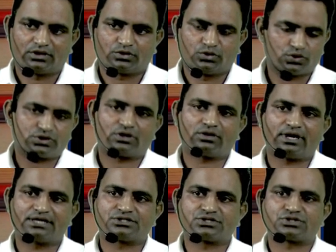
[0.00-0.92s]
Those
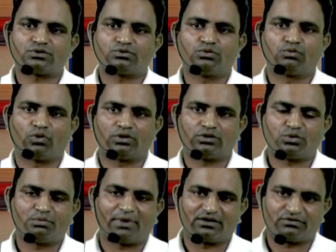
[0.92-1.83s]
organizations who want to
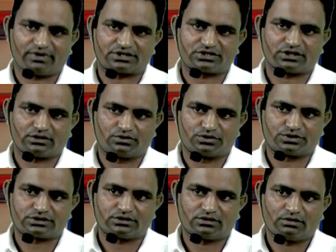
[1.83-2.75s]
manufacture goods,
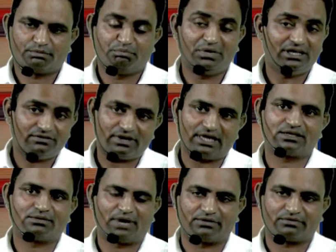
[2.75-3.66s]
meanwhile the
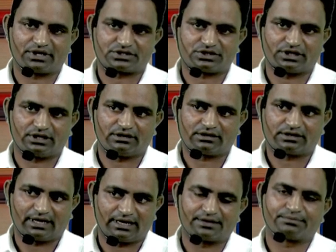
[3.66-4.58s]
manufacturing
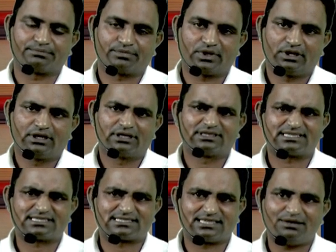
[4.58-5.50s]
time, the
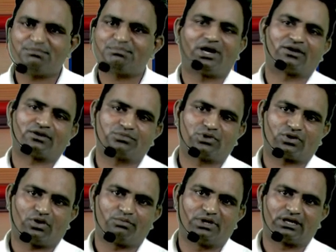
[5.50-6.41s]
some part of the
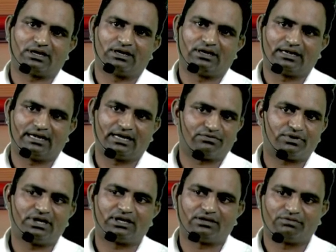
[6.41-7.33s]
raw material
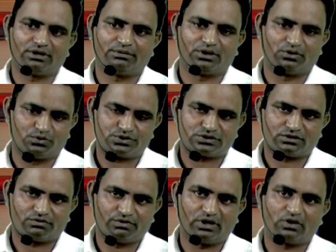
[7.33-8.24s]
definitely will be lose,
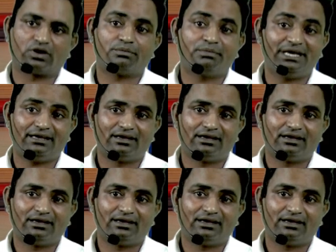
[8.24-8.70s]
will not be